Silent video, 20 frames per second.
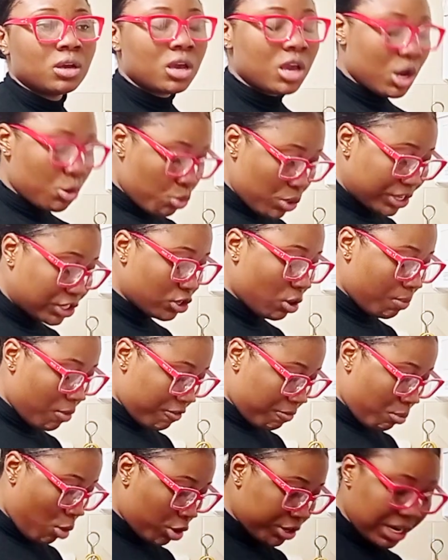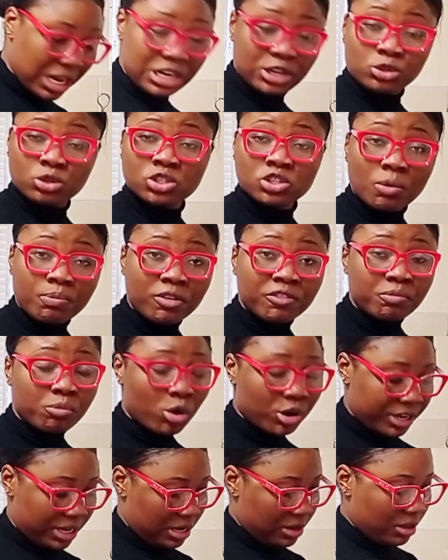a little sum of
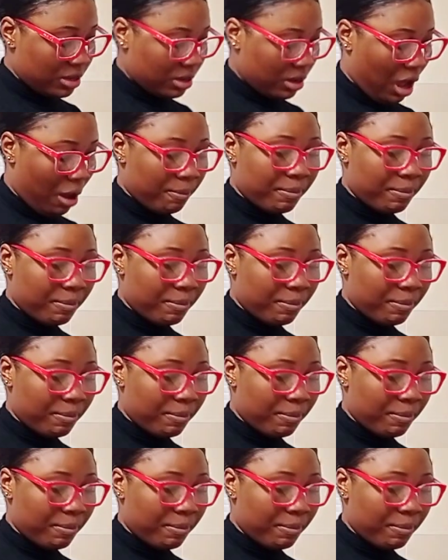money,